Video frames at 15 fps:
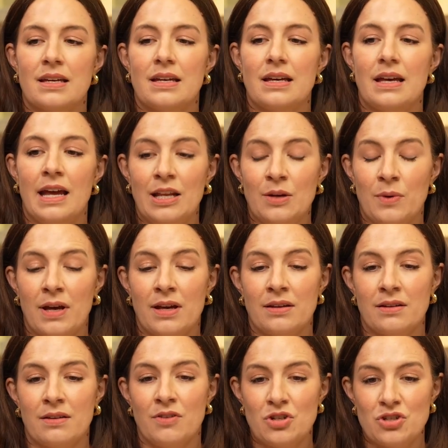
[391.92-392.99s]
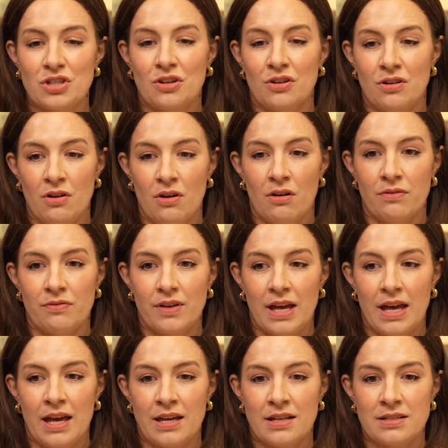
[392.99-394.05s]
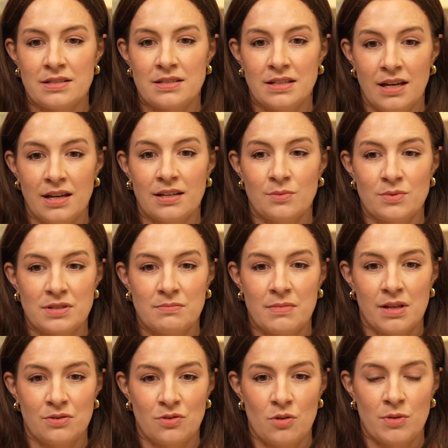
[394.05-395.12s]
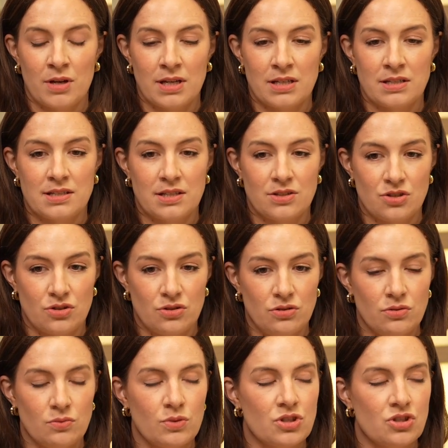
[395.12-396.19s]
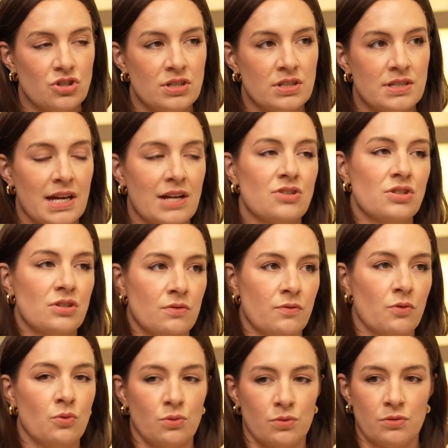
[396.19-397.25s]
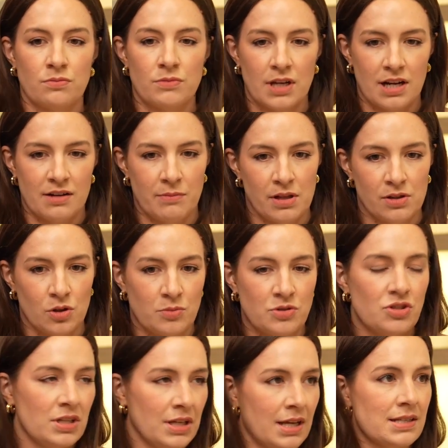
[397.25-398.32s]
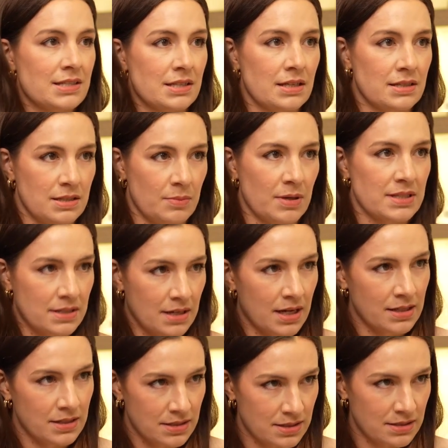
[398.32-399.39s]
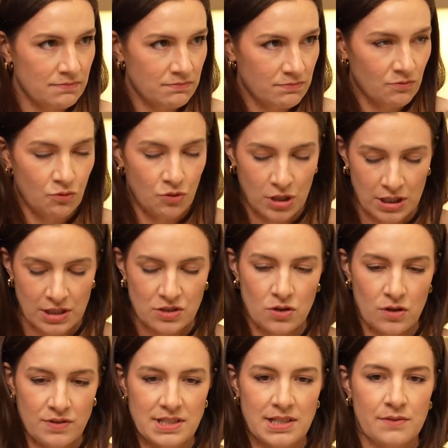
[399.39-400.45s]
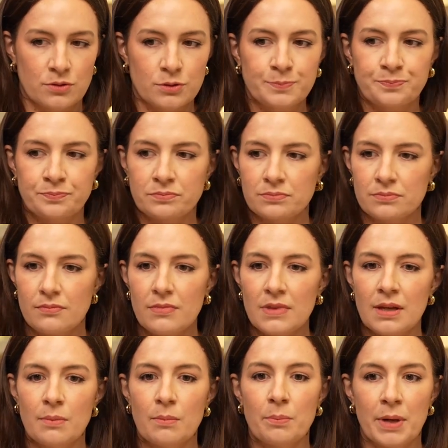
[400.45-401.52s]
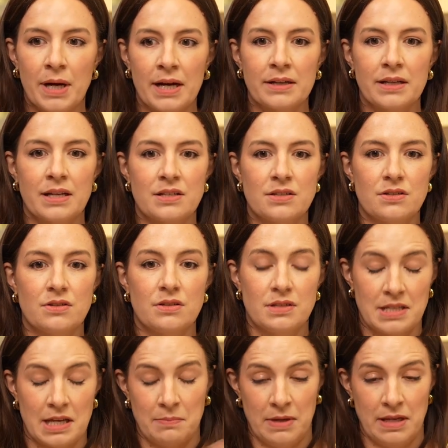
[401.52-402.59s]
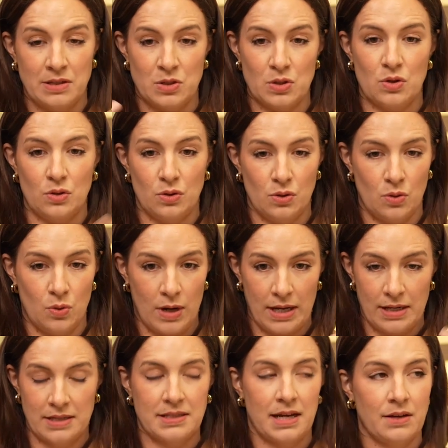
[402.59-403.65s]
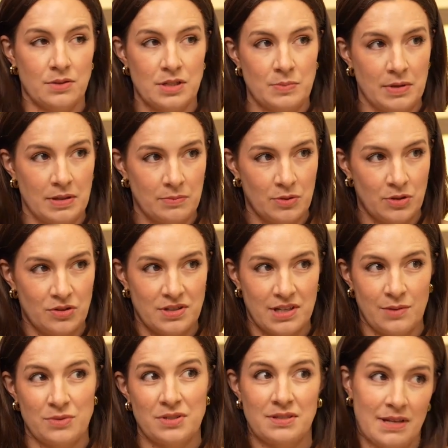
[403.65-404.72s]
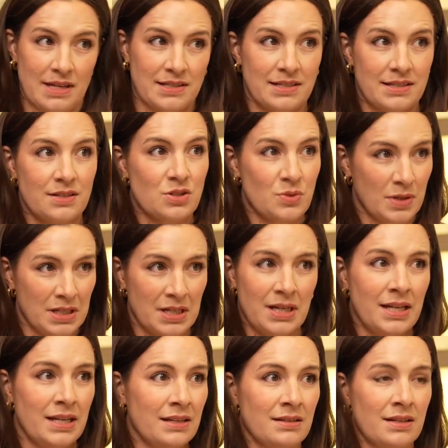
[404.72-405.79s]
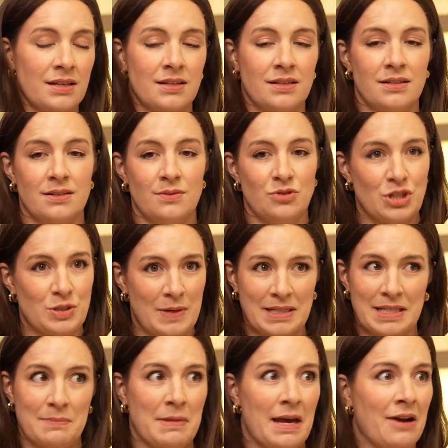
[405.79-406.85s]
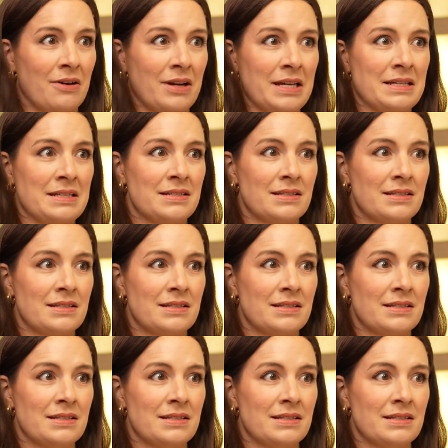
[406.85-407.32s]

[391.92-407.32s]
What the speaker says: Anyway, eventually got it off, and yeah, it was a melanoma in situ, which is actually, of all the kind of melanomas you can get, it's the best kind. It's really surface level, but it sent me into quite a tailspin because I was, as I said, 29, just about to get married.